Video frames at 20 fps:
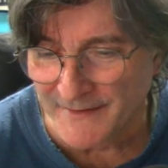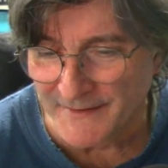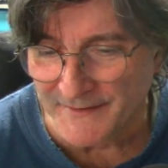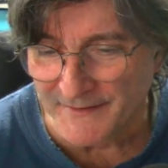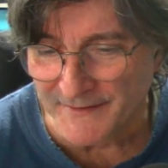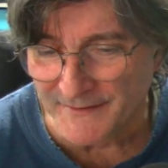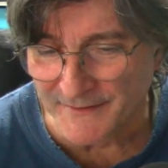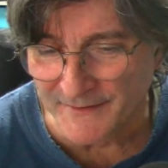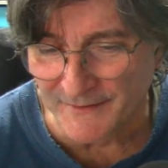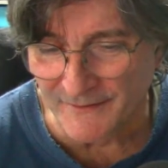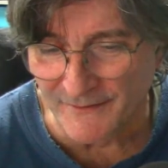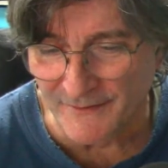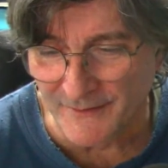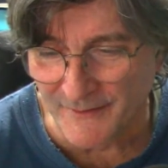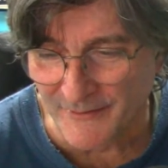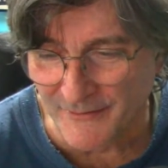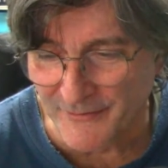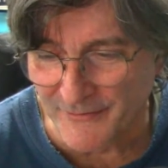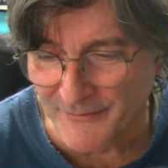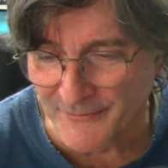You know,
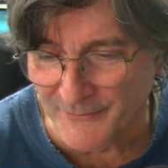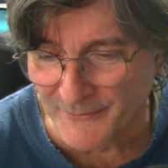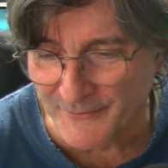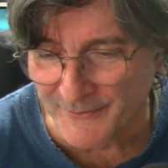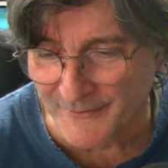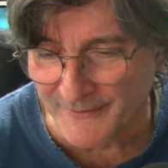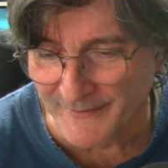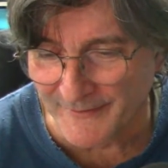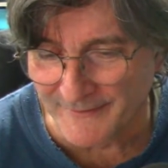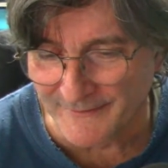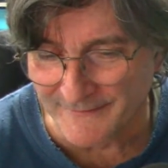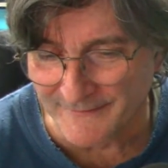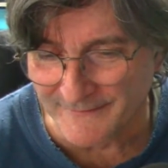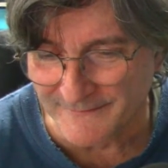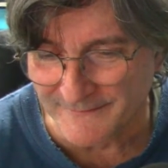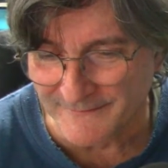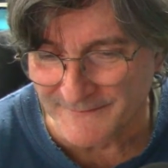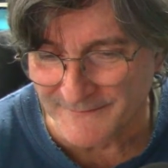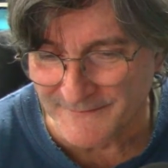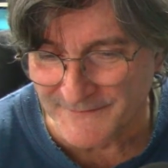I thought I
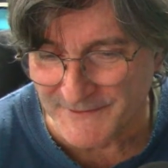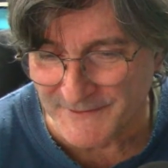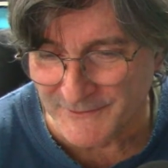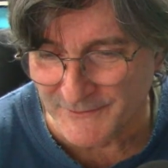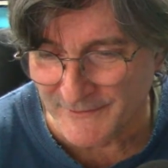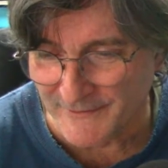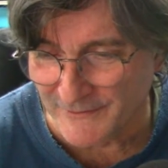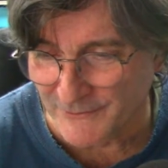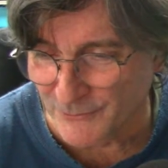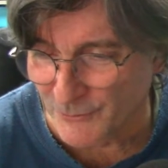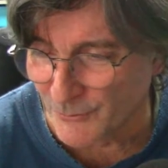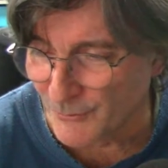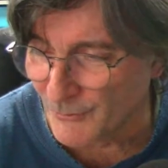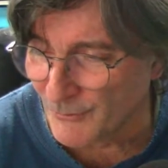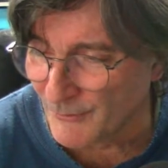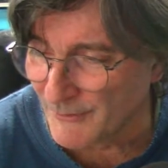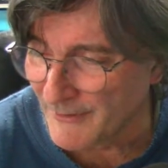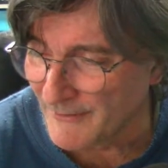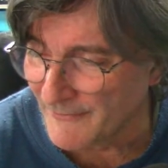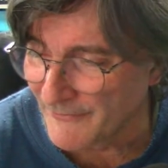did it
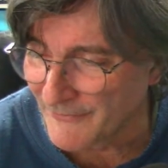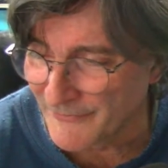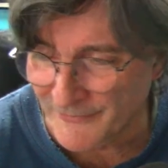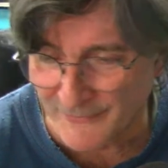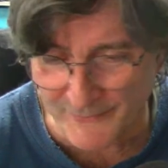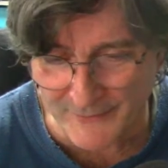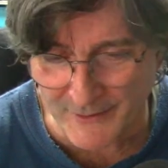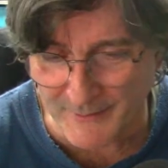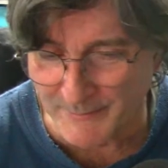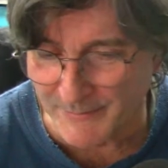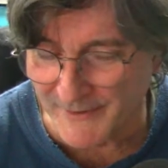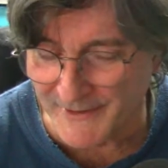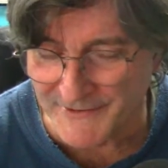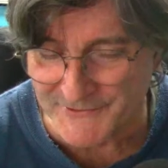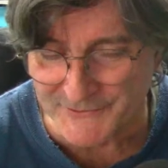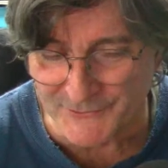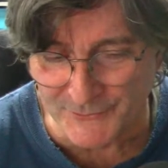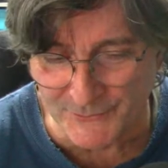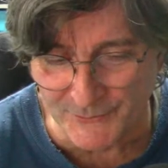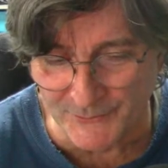all. I thought I
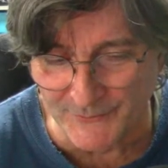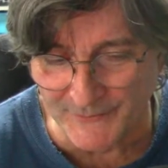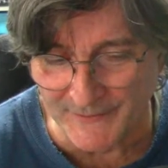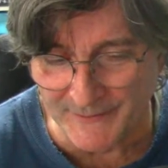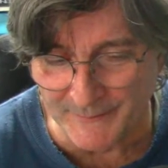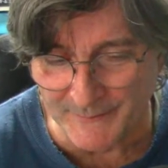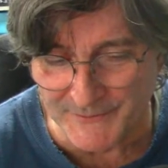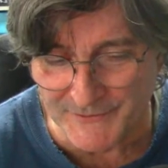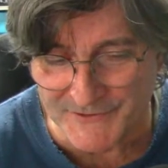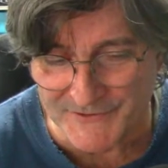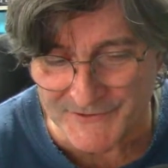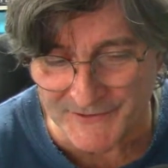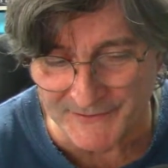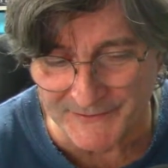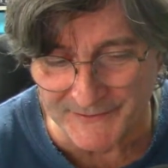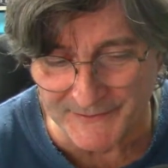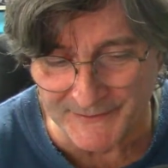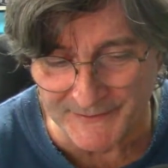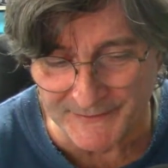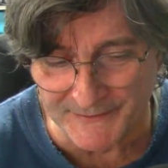placed all the images I
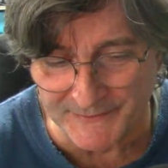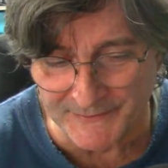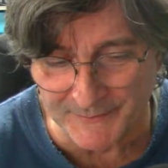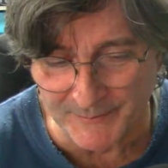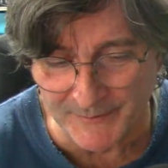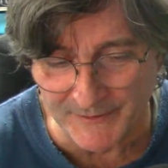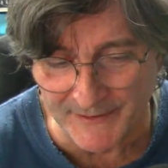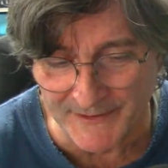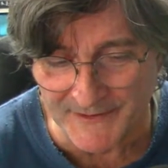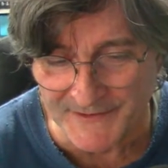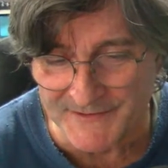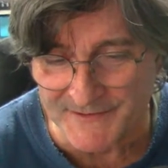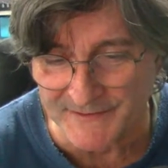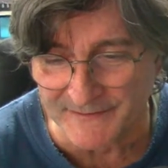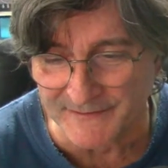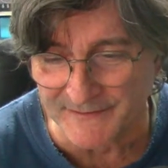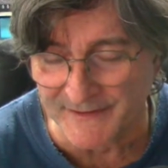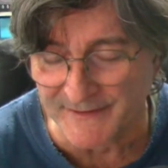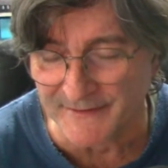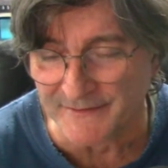needed it to place,
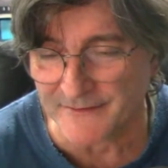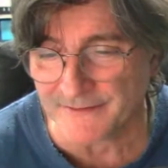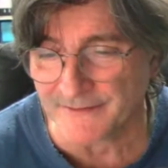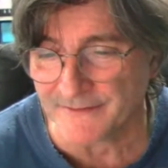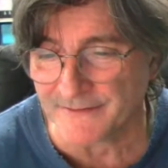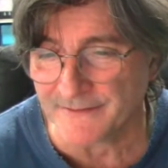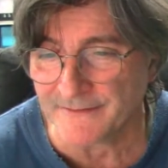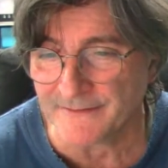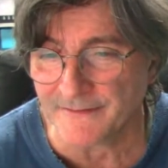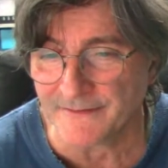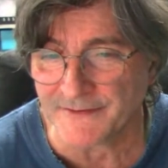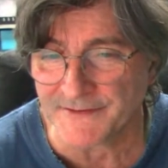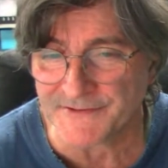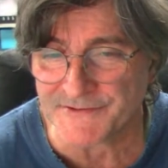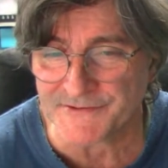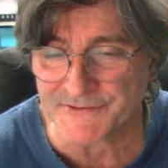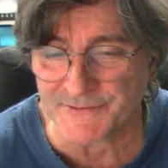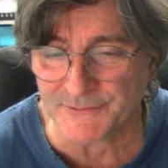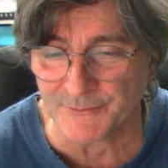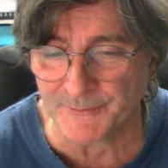and yet I
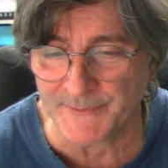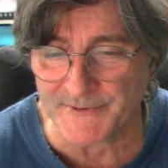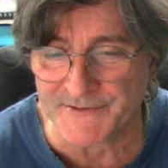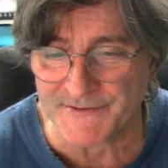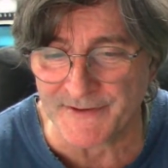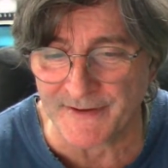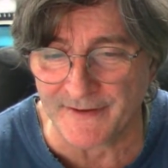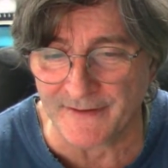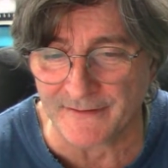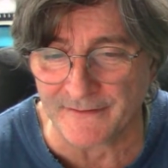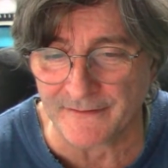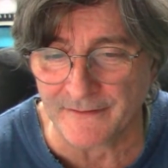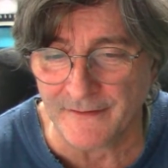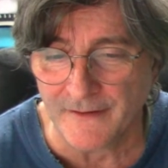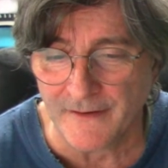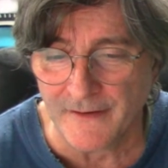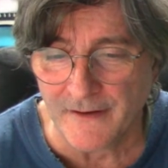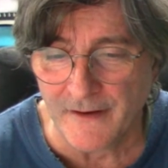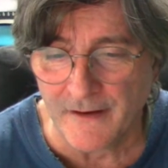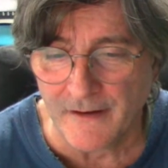still miss out
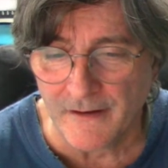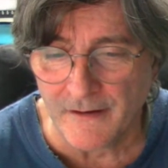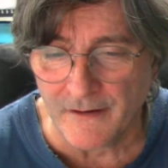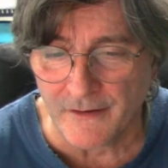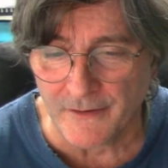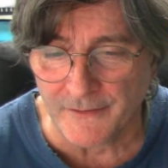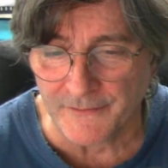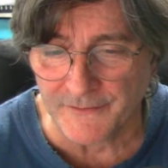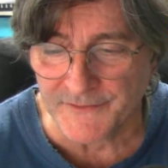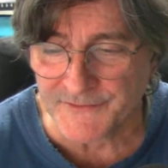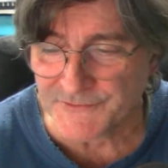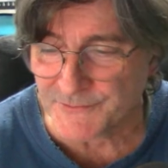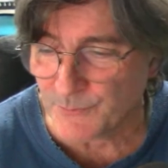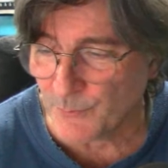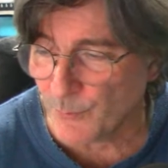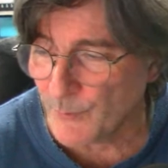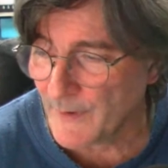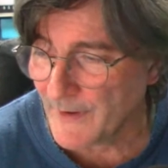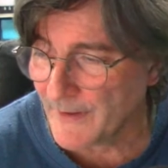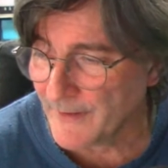on this
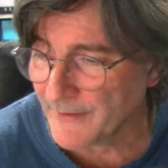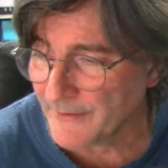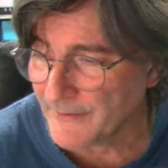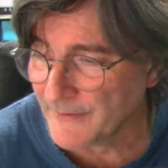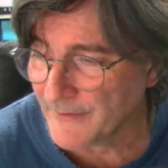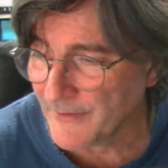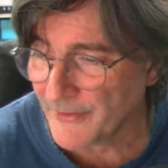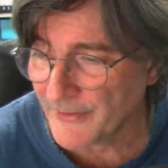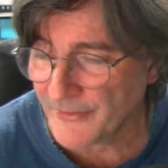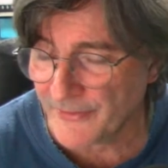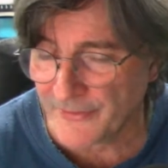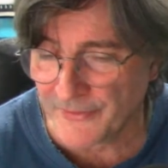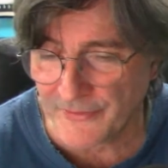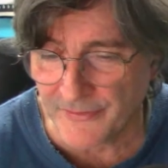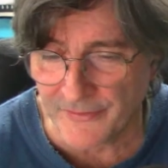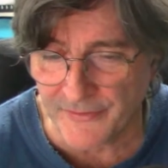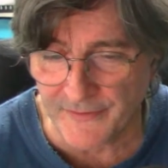one thing.